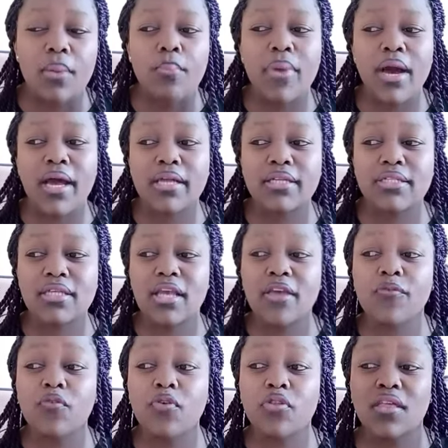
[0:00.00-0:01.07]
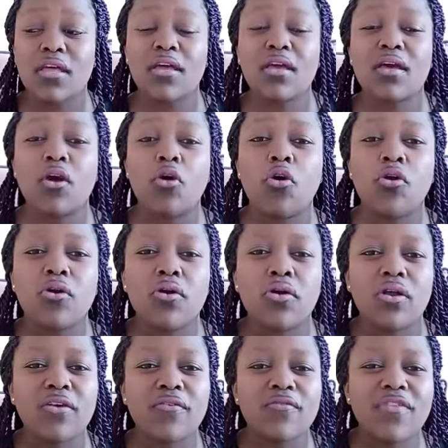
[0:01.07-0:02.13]
But if you think, or
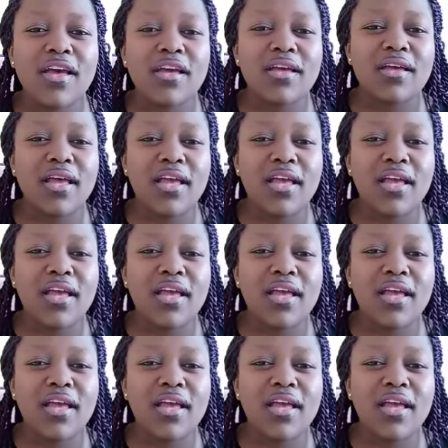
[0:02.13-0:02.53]
if there are